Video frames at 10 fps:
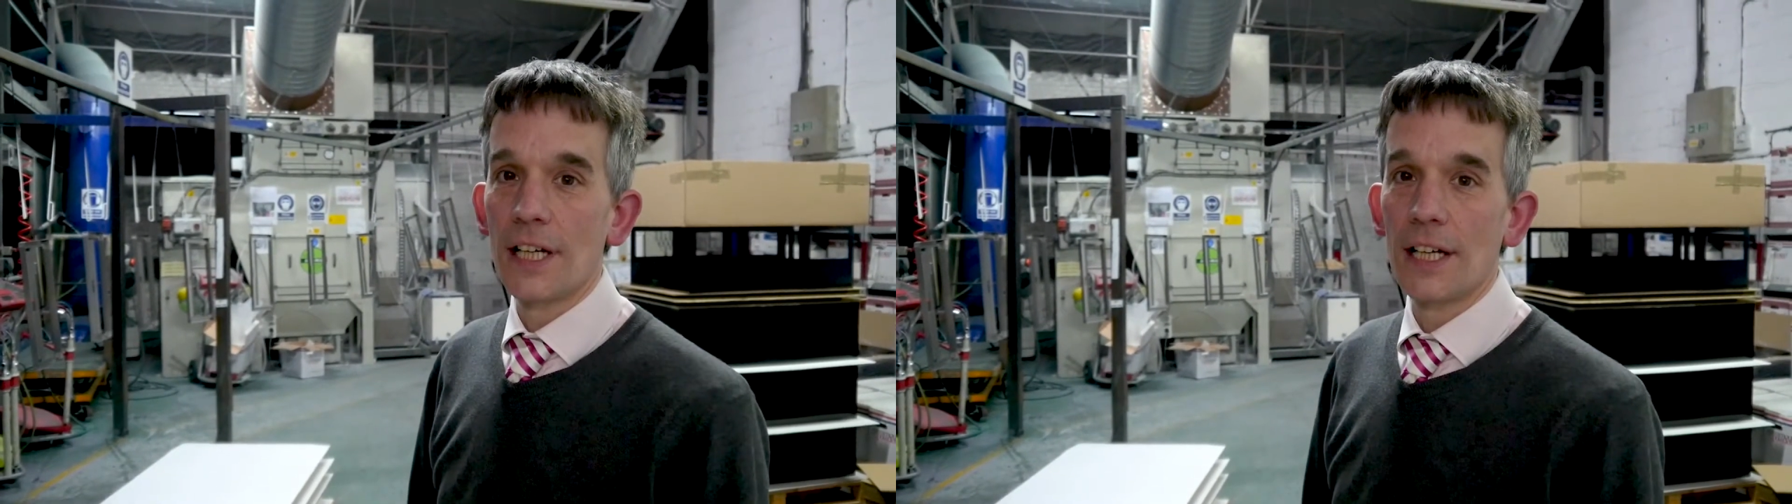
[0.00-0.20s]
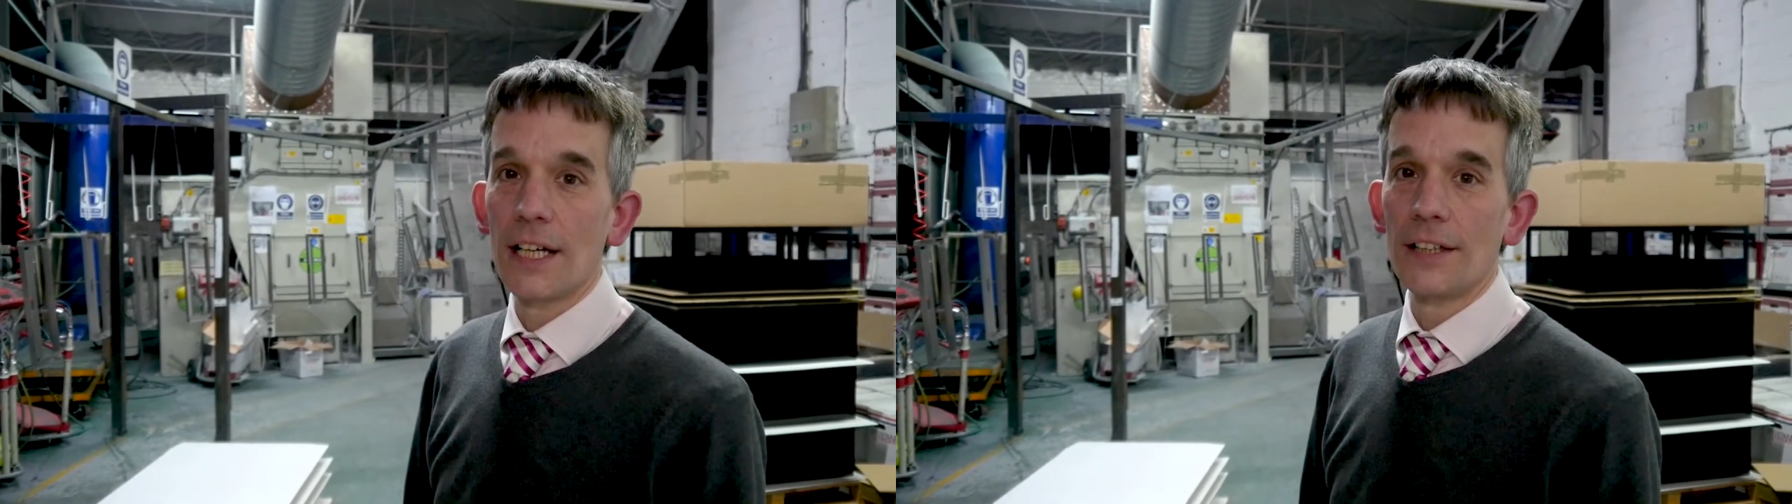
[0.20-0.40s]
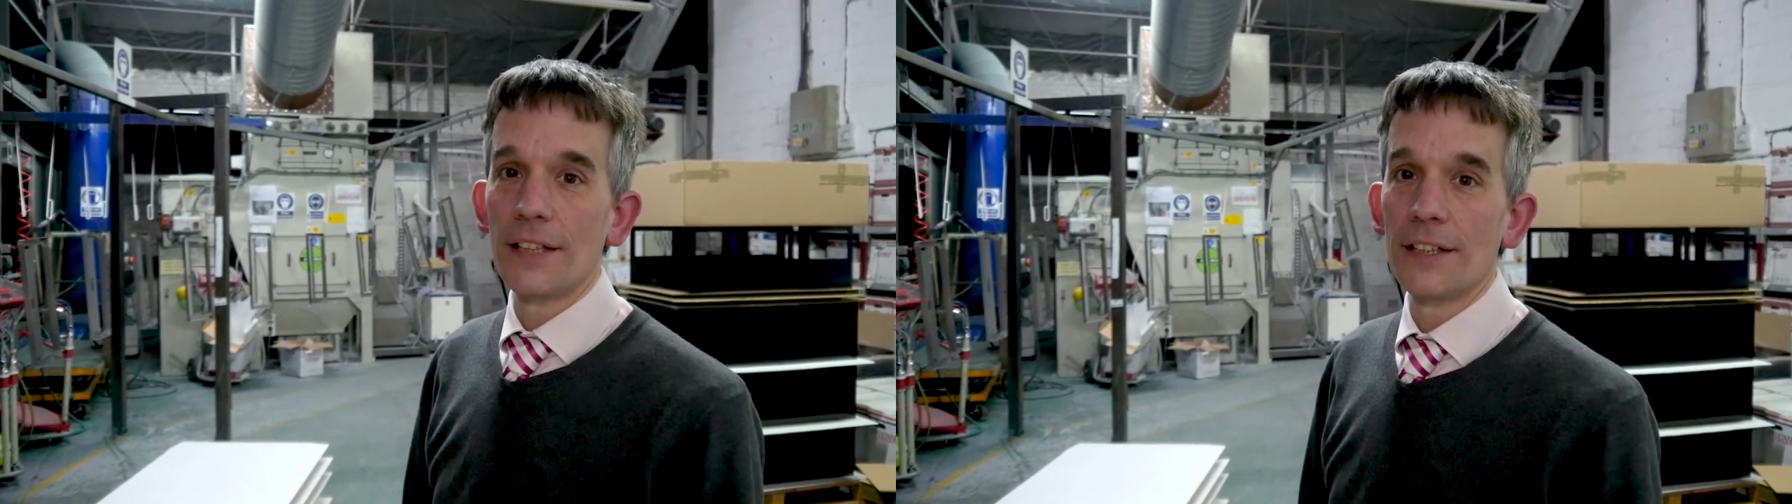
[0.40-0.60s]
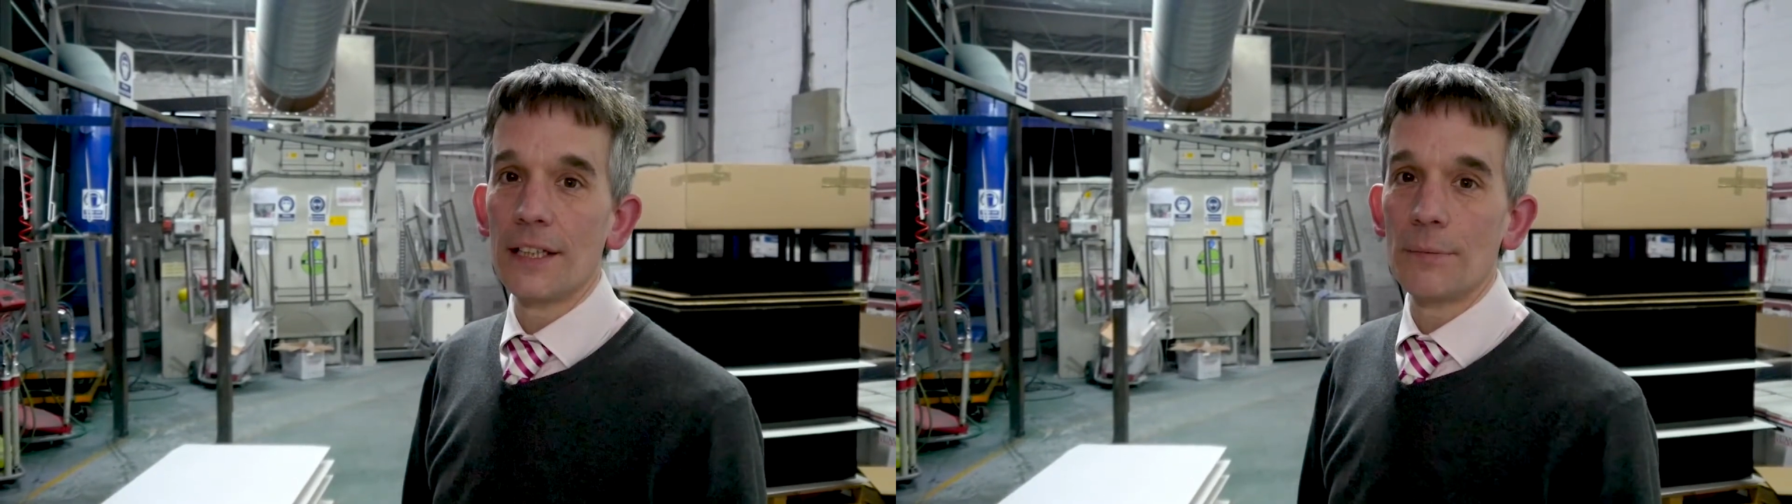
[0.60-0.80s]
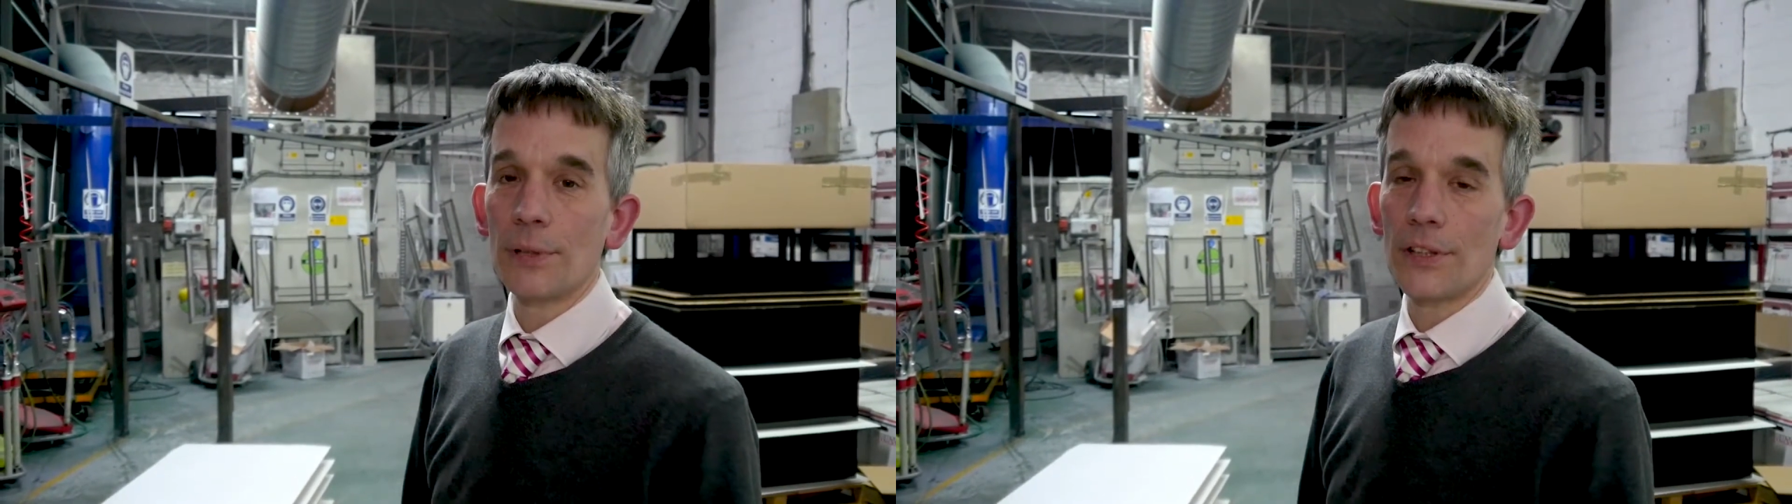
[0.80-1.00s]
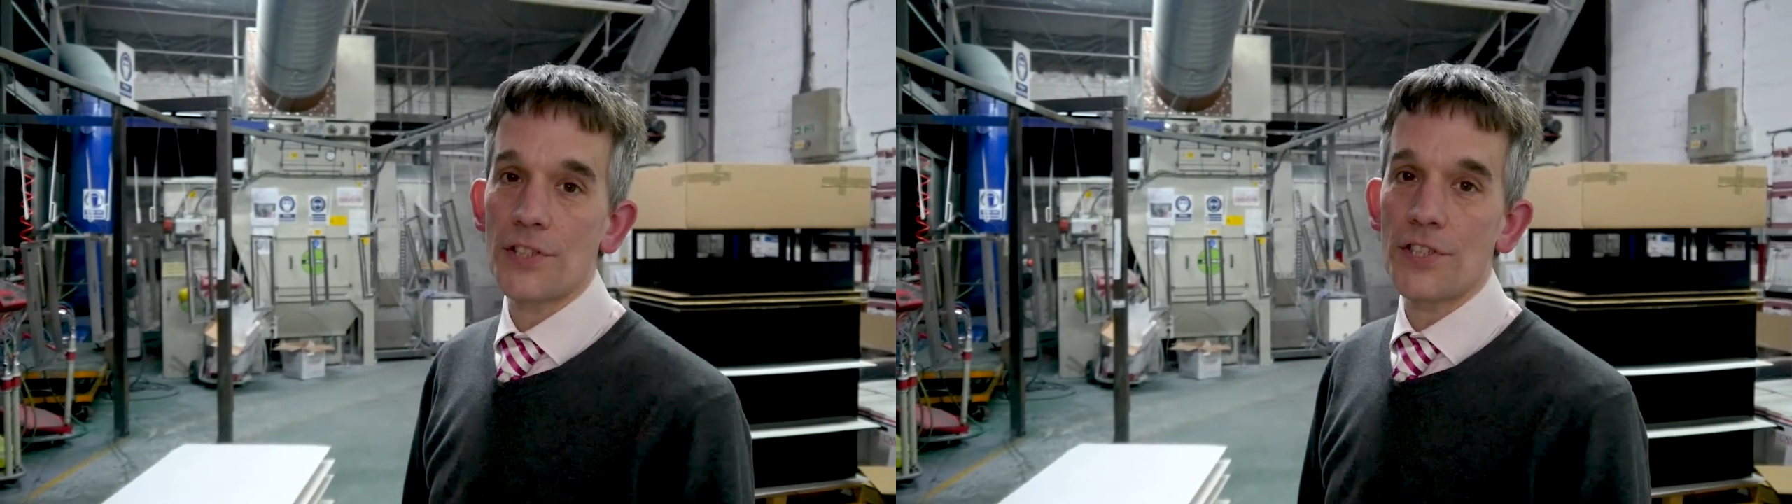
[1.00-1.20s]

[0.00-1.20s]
Then the products